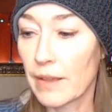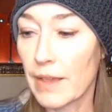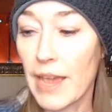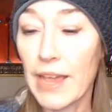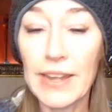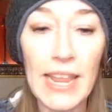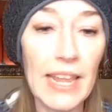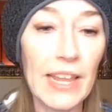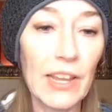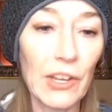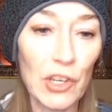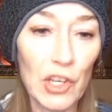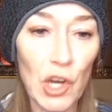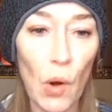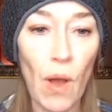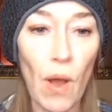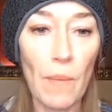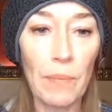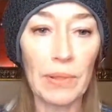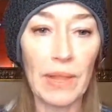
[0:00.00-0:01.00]
And he can
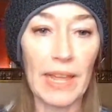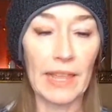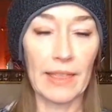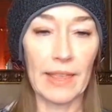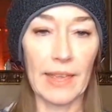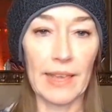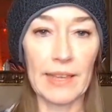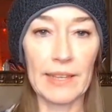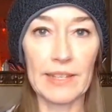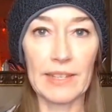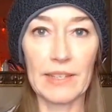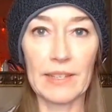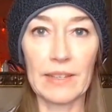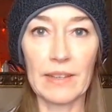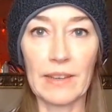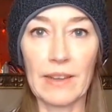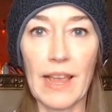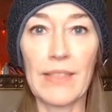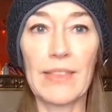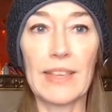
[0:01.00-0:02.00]
show up like this.
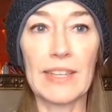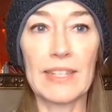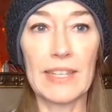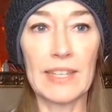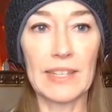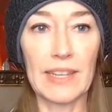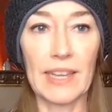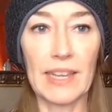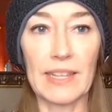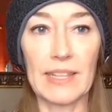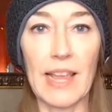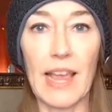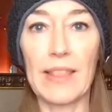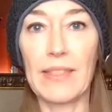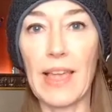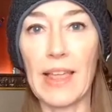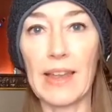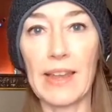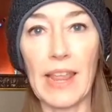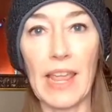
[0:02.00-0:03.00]
And this is,
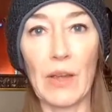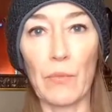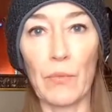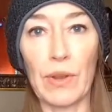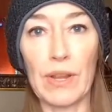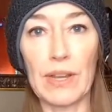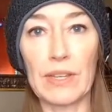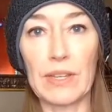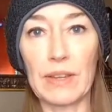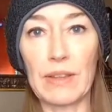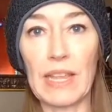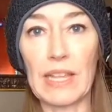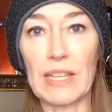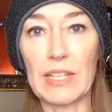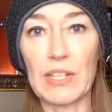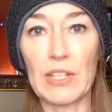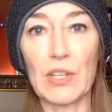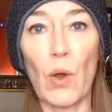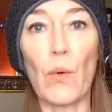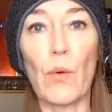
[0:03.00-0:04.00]
and then it would,
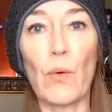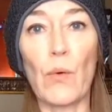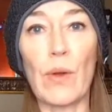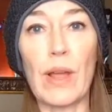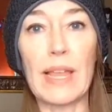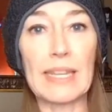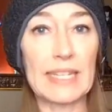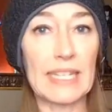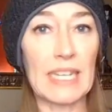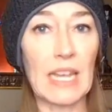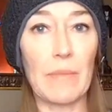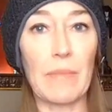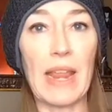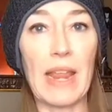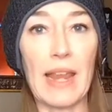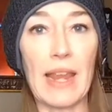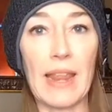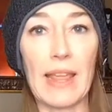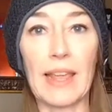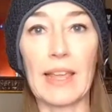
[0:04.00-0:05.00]
it's so
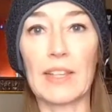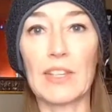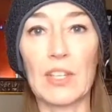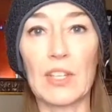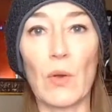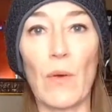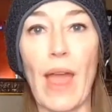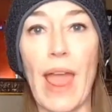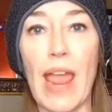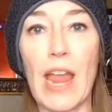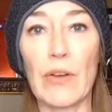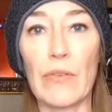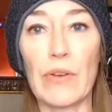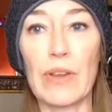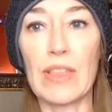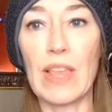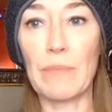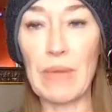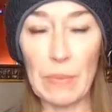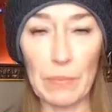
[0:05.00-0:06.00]
intimidating. It's so
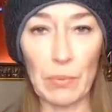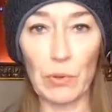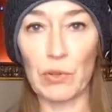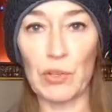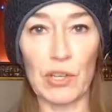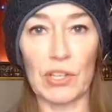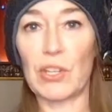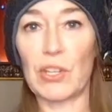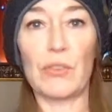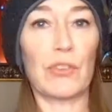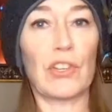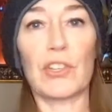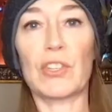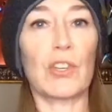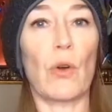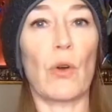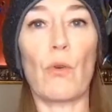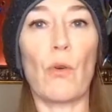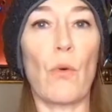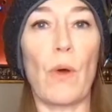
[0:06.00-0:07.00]
angry that people just, you just
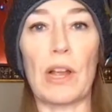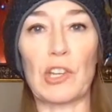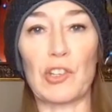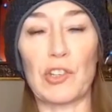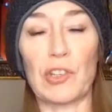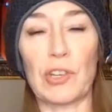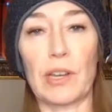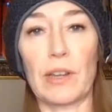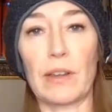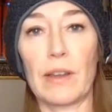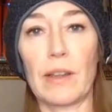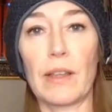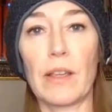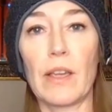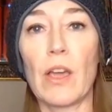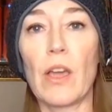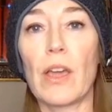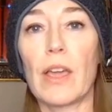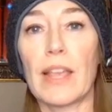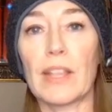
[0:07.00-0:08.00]
don't question.
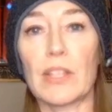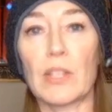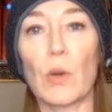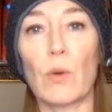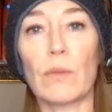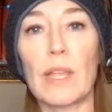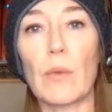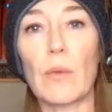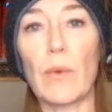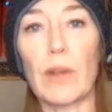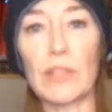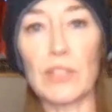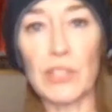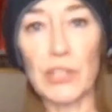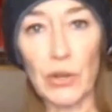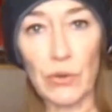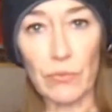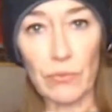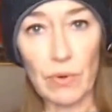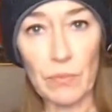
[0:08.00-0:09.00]
It's only once
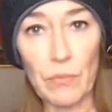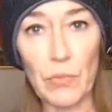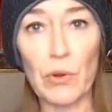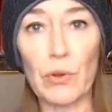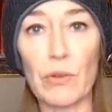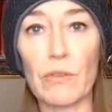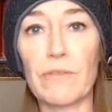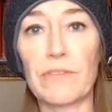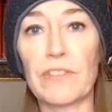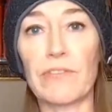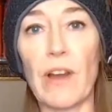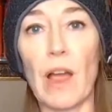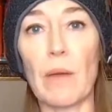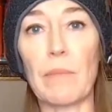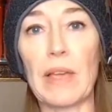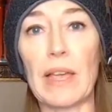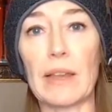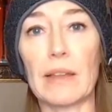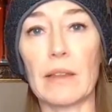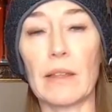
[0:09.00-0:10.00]
you're removed
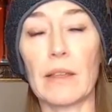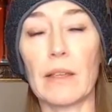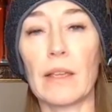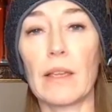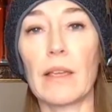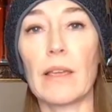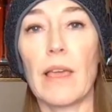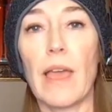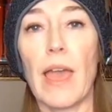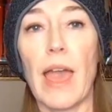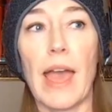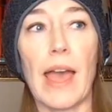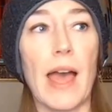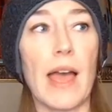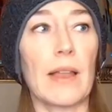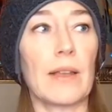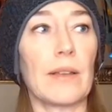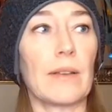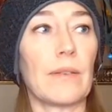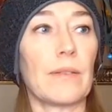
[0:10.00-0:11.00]
from it
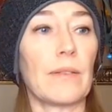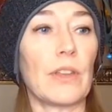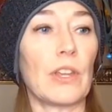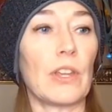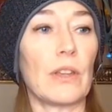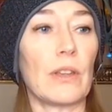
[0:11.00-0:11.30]
and